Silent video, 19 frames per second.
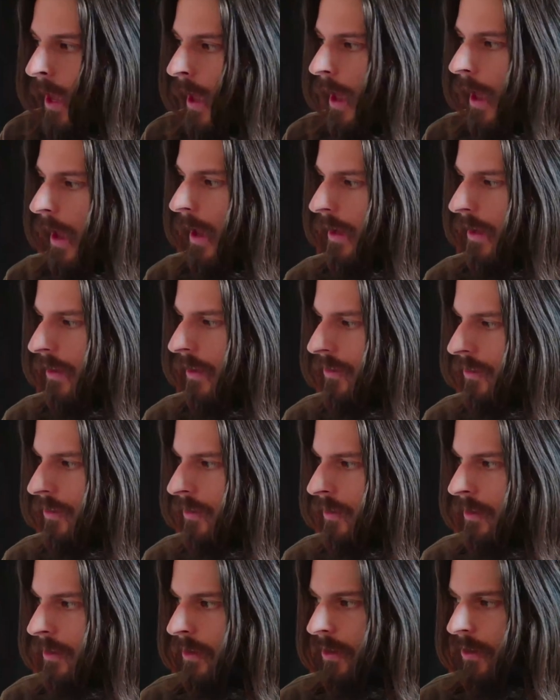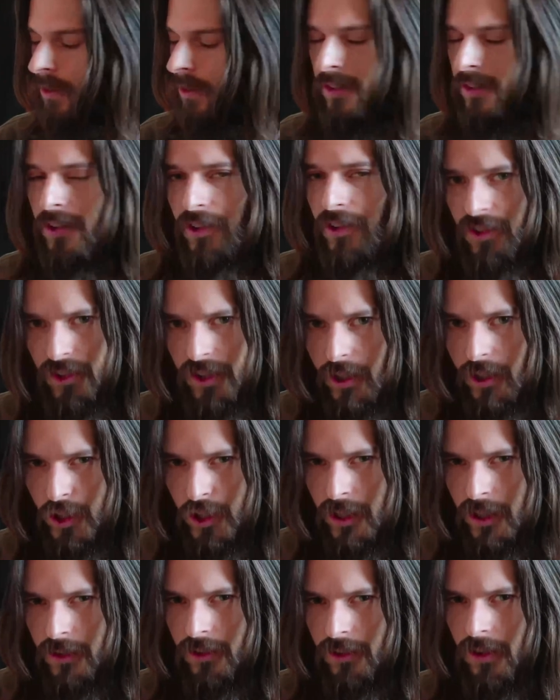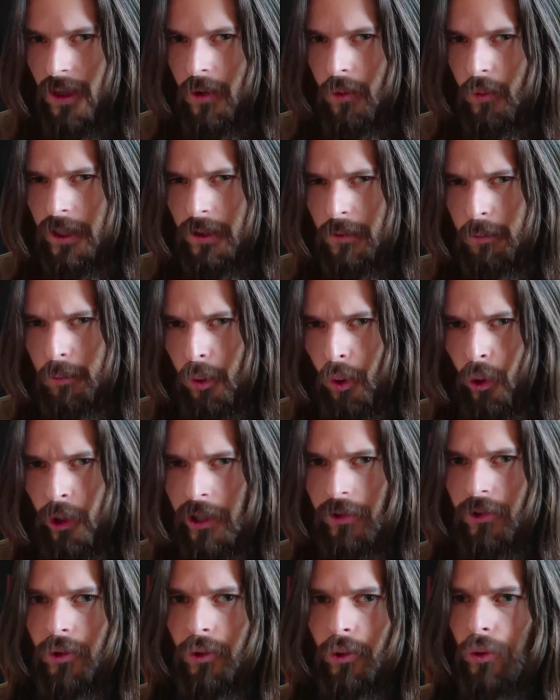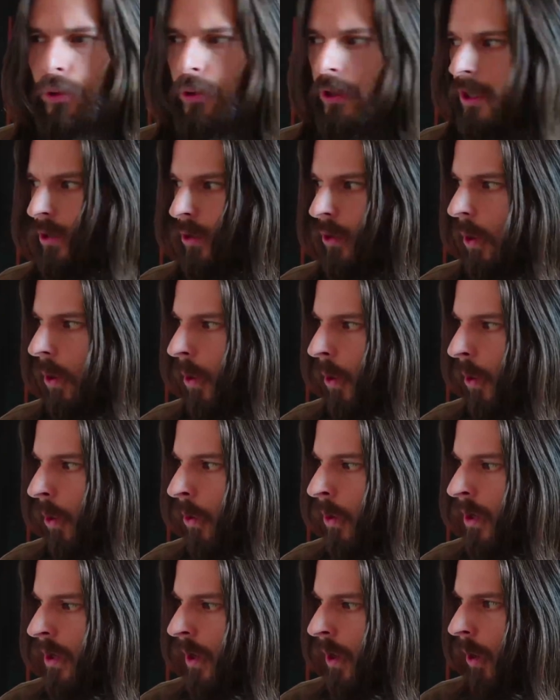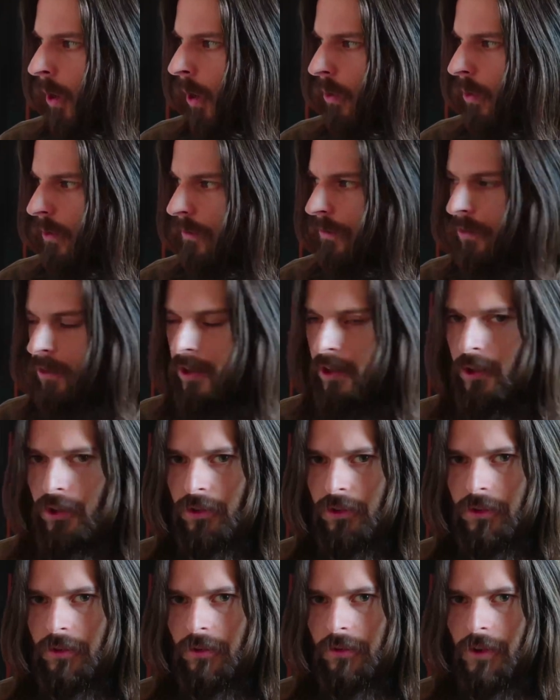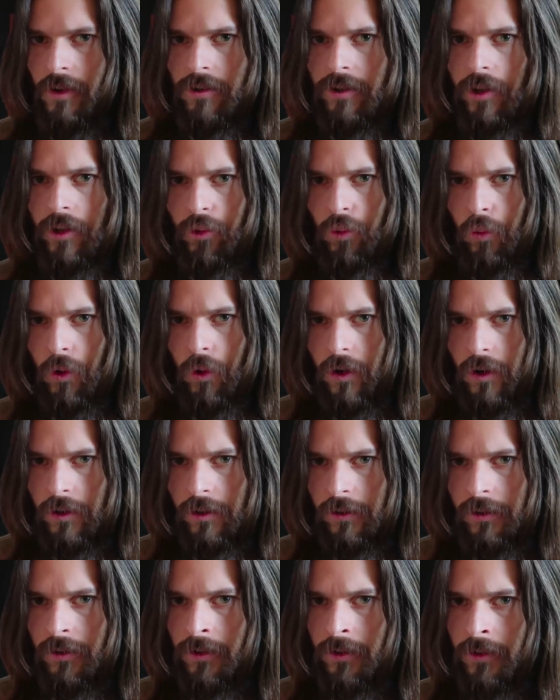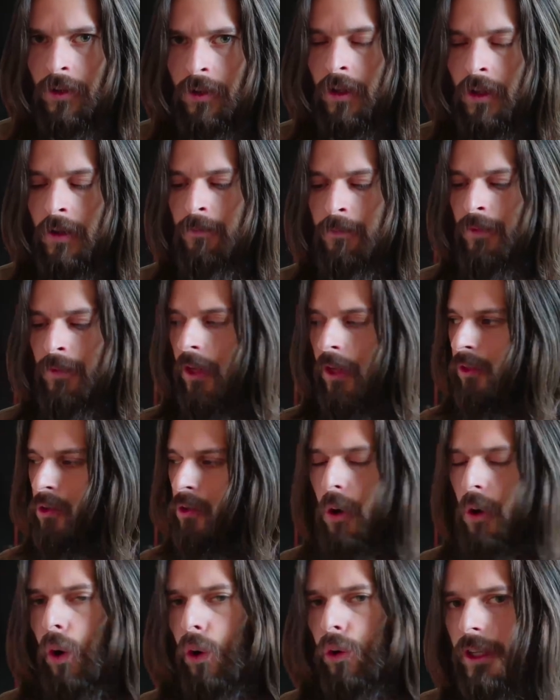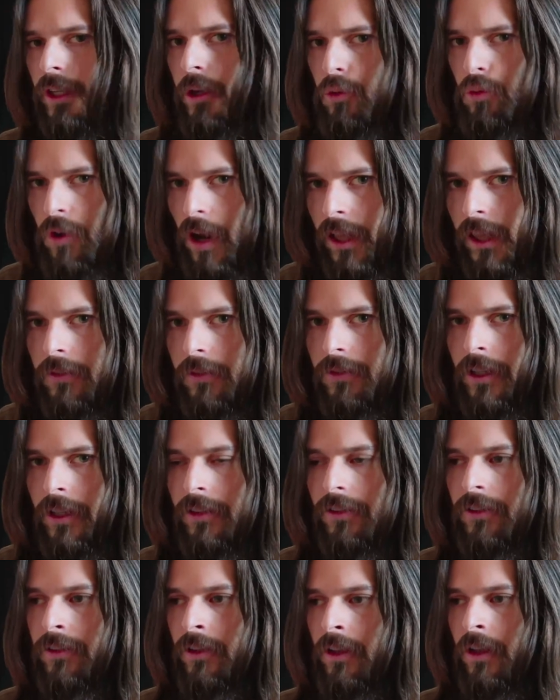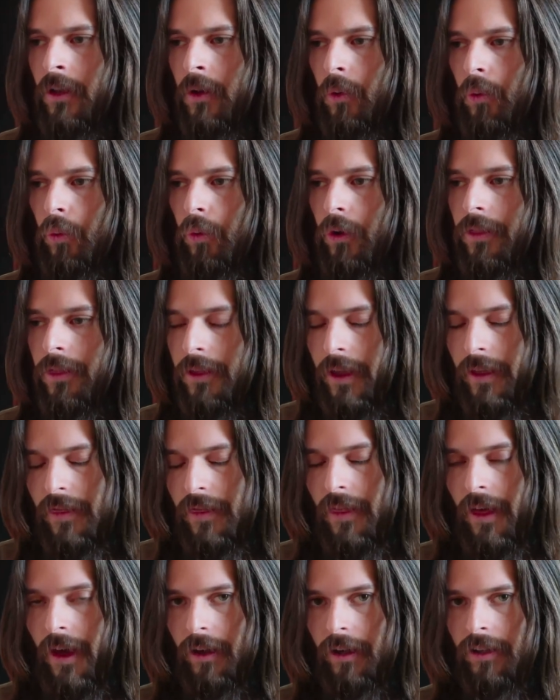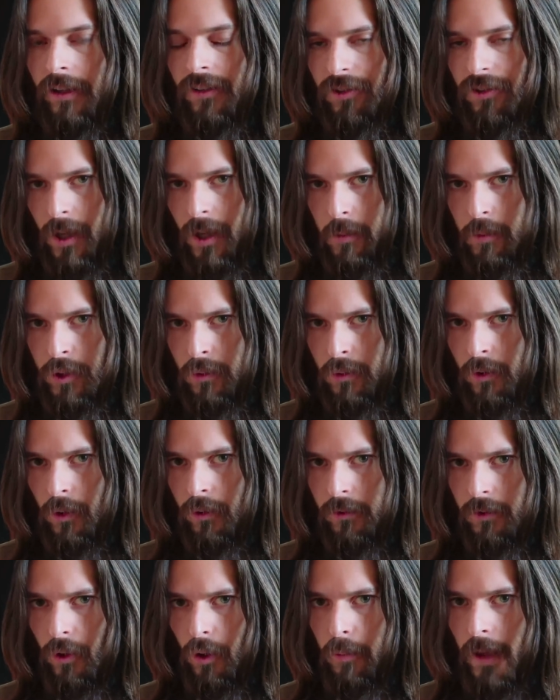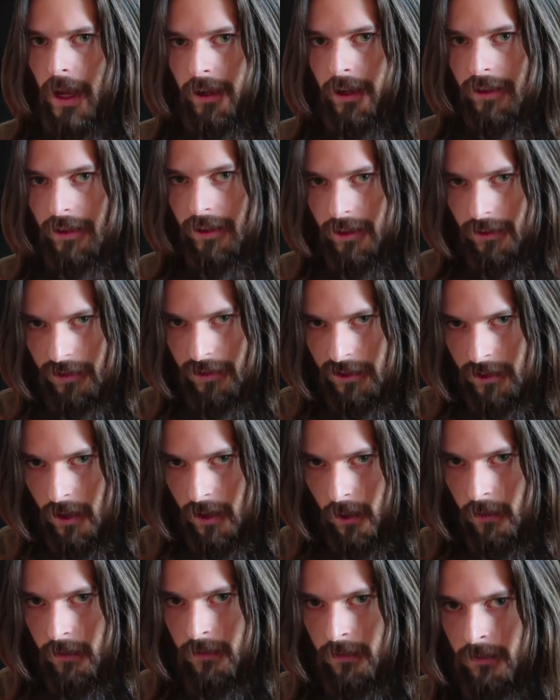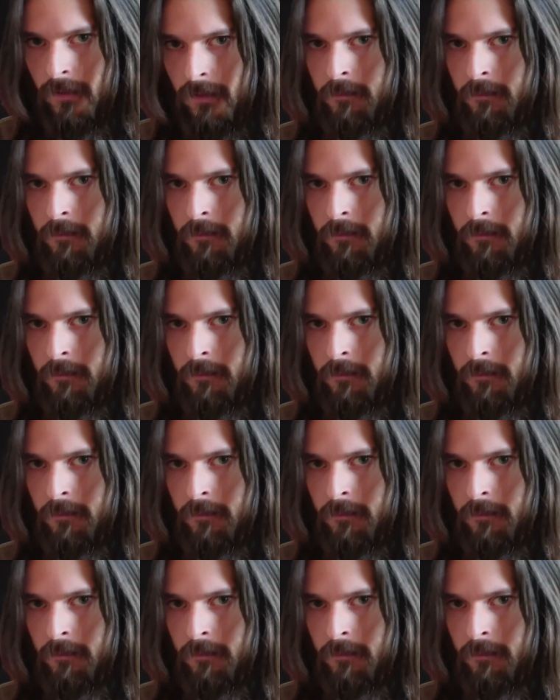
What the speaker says: and the distinctions that we can point to and call all of these various words, they're only relevant within that conceptual domain itself.